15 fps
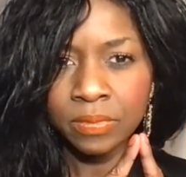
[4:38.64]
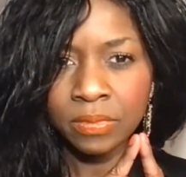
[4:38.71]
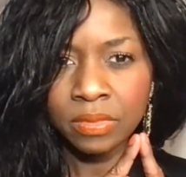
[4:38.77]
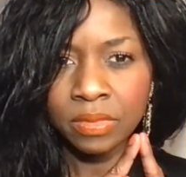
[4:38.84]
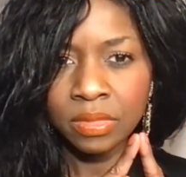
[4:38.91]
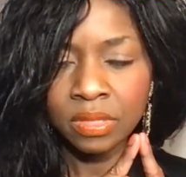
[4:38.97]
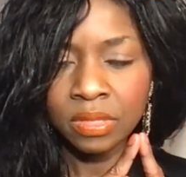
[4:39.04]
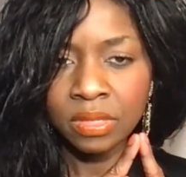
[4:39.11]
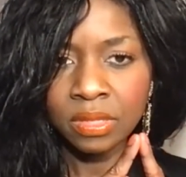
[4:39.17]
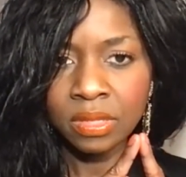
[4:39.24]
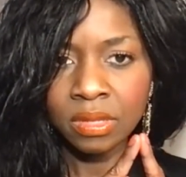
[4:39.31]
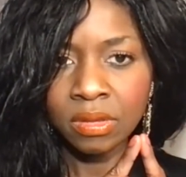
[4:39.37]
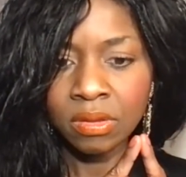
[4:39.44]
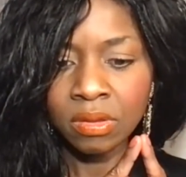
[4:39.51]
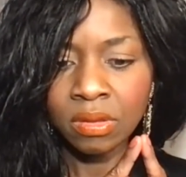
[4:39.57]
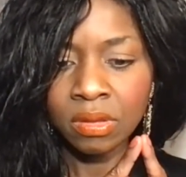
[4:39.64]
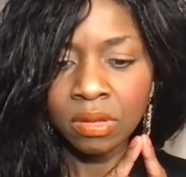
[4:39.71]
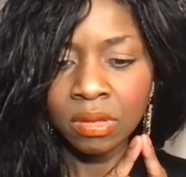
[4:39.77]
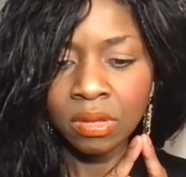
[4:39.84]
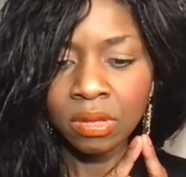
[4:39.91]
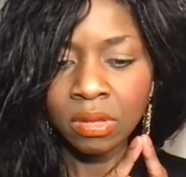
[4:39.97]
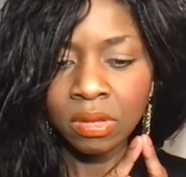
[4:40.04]

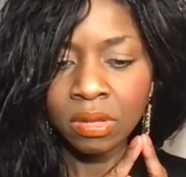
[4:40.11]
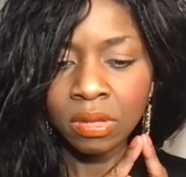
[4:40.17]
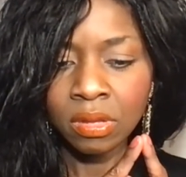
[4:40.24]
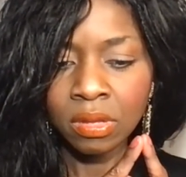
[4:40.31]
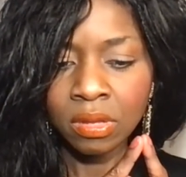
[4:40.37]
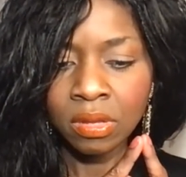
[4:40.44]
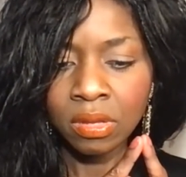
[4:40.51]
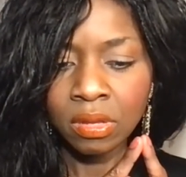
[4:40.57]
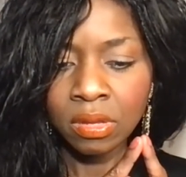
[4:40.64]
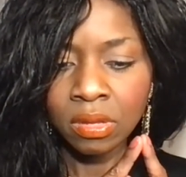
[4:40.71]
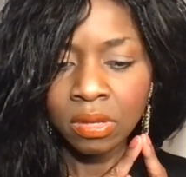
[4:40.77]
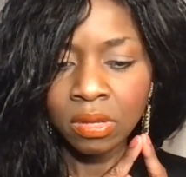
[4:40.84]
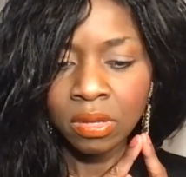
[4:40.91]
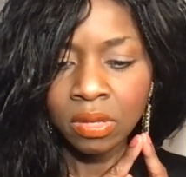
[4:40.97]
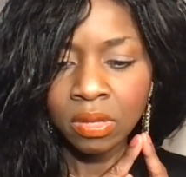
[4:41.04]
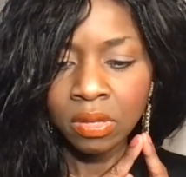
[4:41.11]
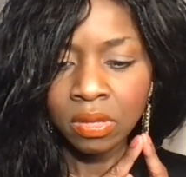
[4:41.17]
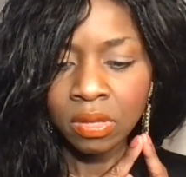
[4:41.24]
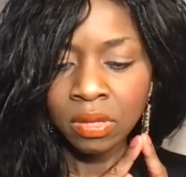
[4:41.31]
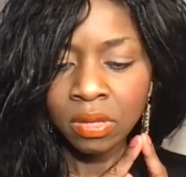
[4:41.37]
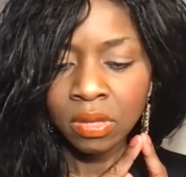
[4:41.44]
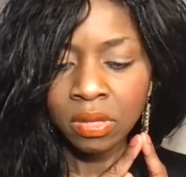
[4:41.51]

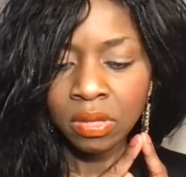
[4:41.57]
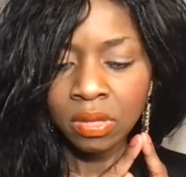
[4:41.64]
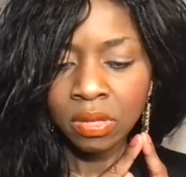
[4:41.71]
No one is speaking in this clip.